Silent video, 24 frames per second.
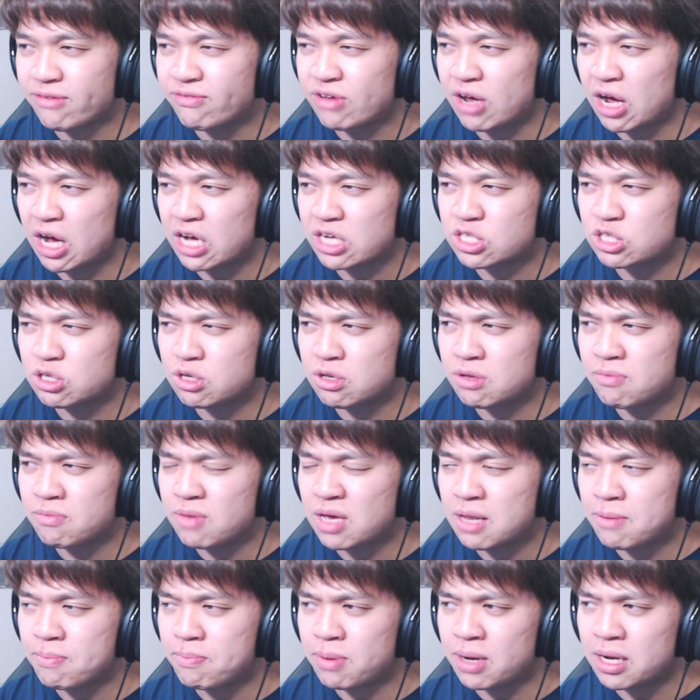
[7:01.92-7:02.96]
got to
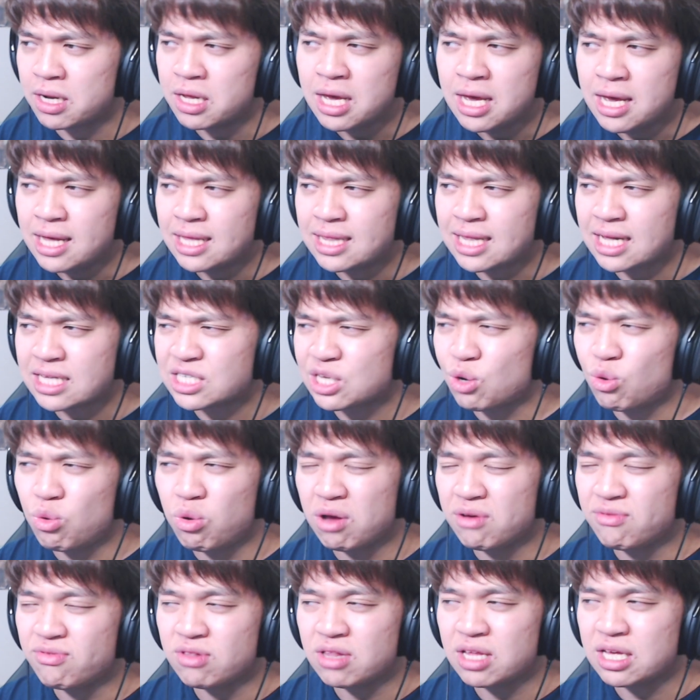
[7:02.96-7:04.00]
admit, but that's
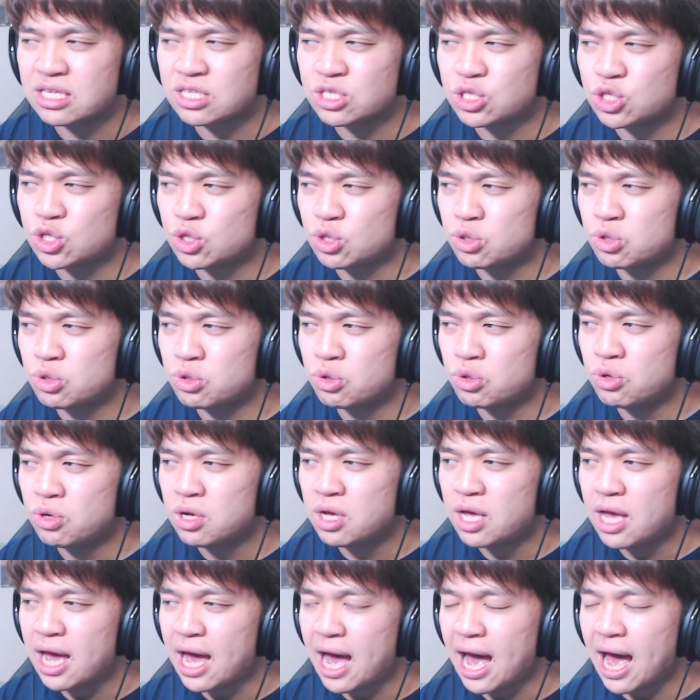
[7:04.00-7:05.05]
equivalent to
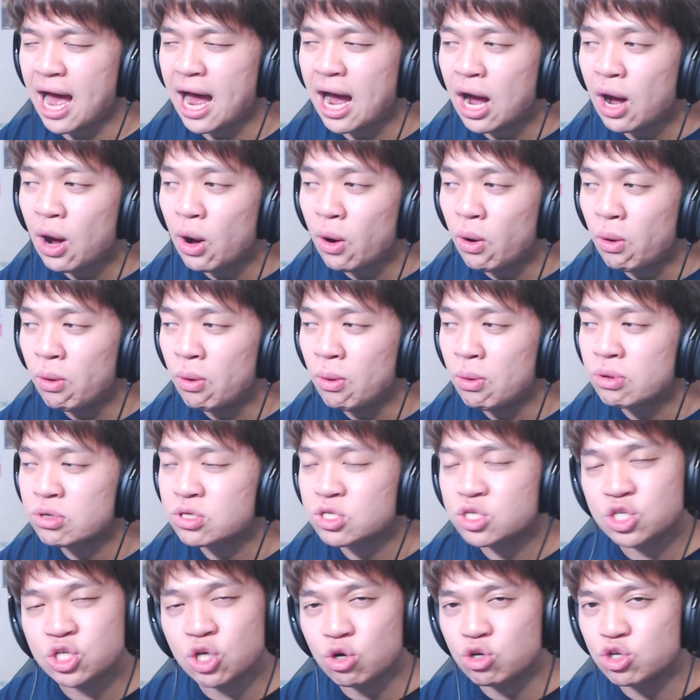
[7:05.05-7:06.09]
how
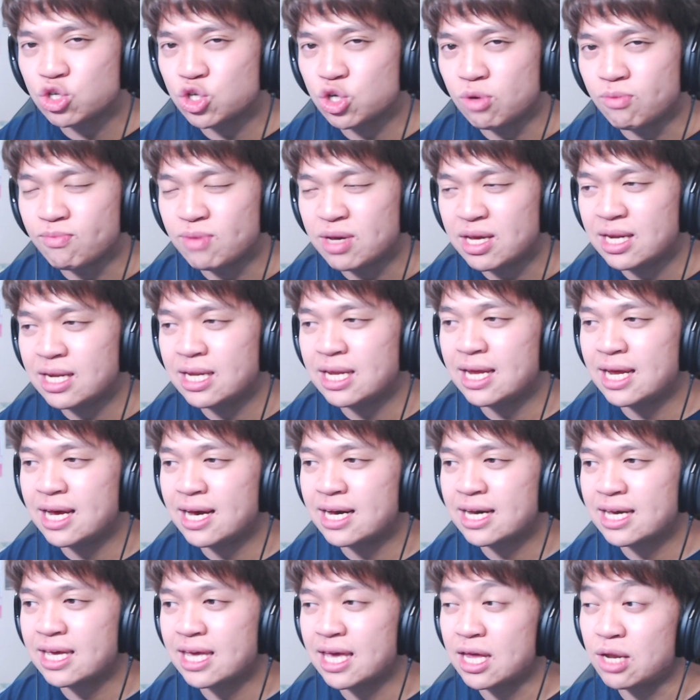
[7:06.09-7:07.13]
social media
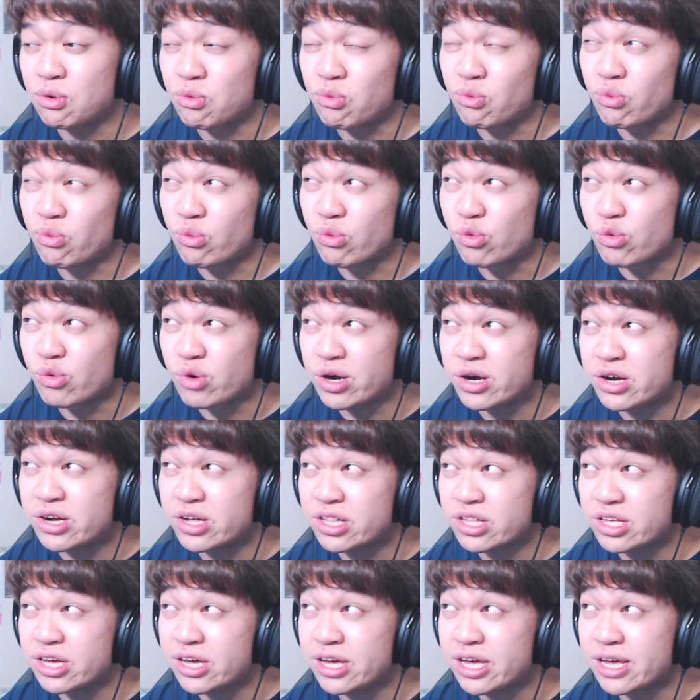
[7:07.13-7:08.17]
can
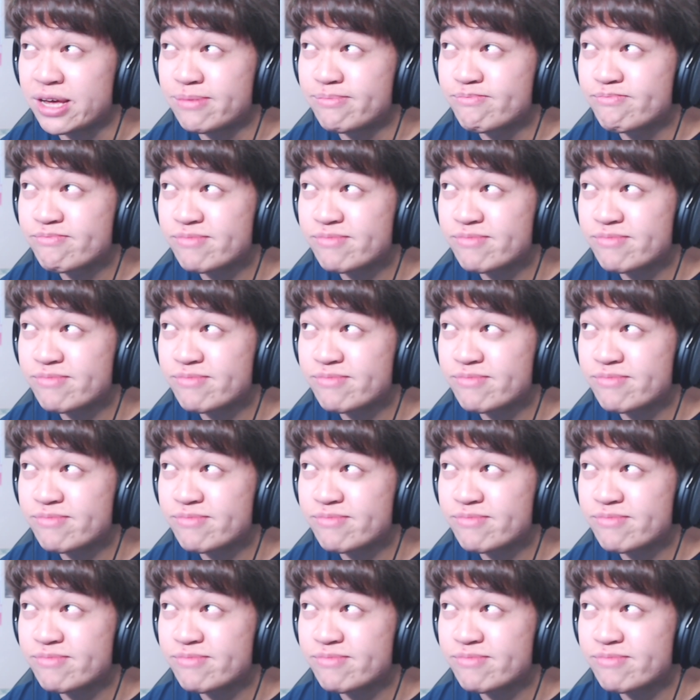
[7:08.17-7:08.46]
really